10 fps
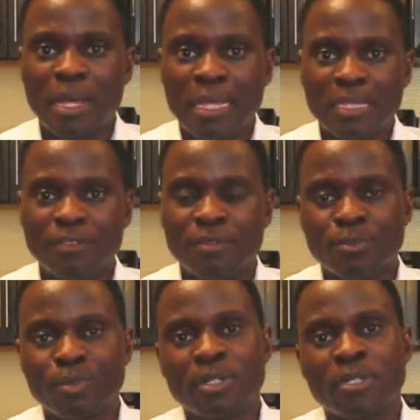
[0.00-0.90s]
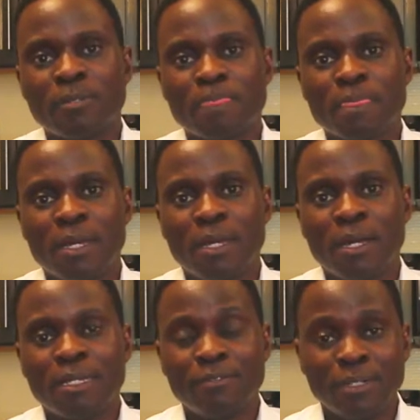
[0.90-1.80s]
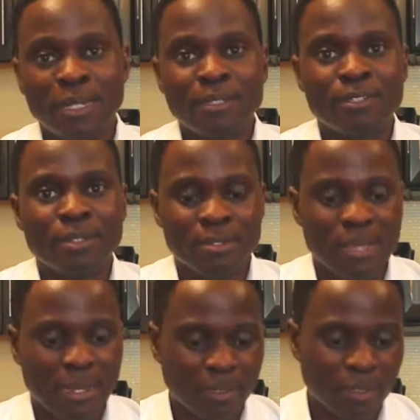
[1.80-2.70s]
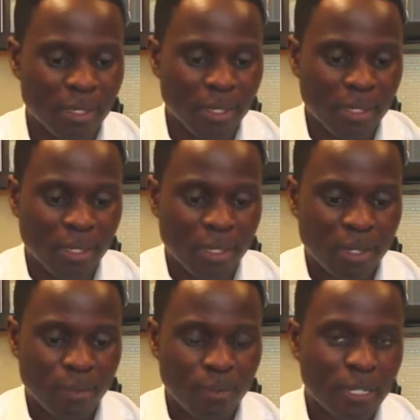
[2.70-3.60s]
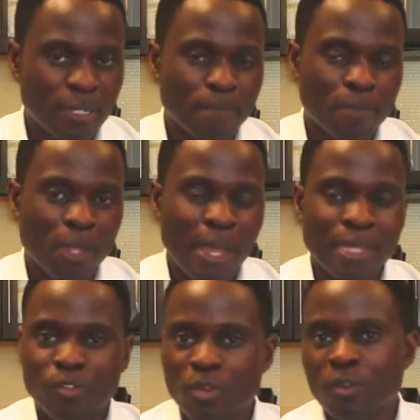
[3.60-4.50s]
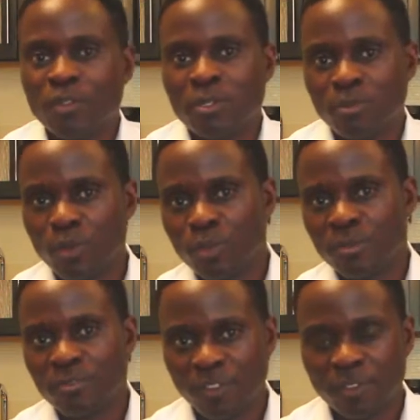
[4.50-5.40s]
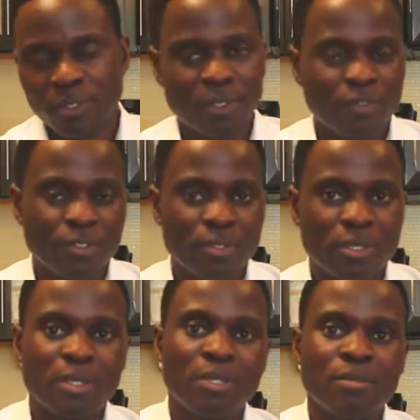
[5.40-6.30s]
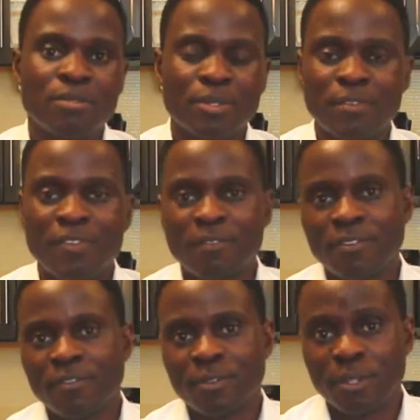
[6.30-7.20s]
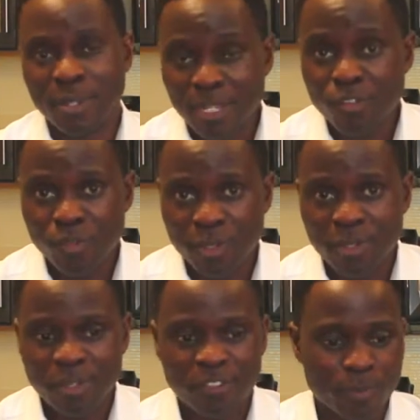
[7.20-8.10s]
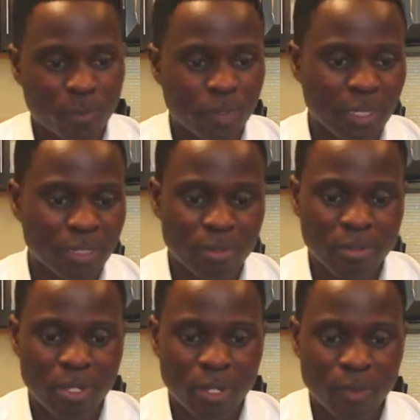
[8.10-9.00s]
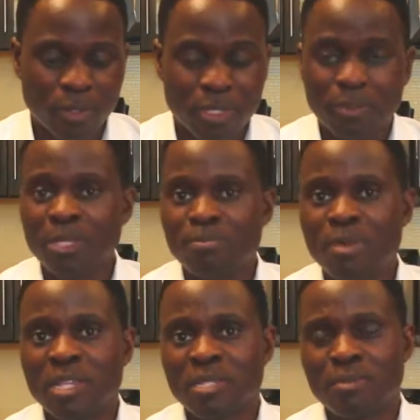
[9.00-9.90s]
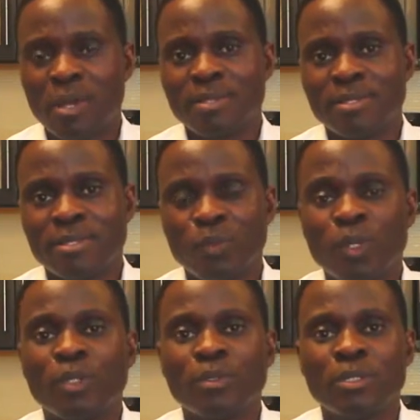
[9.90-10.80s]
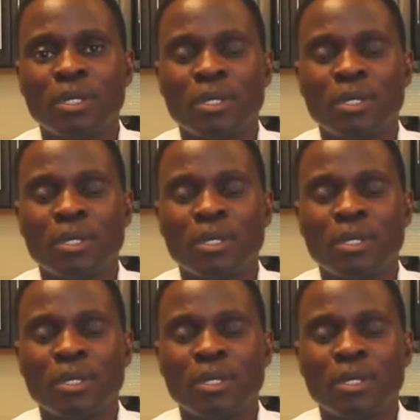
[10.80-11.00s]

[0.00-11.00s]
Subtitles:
I live in Britain. I live in London exactly. But I traveled in more than 50 different cities, 35 different countries. I've spoken with some of the best minds in the world.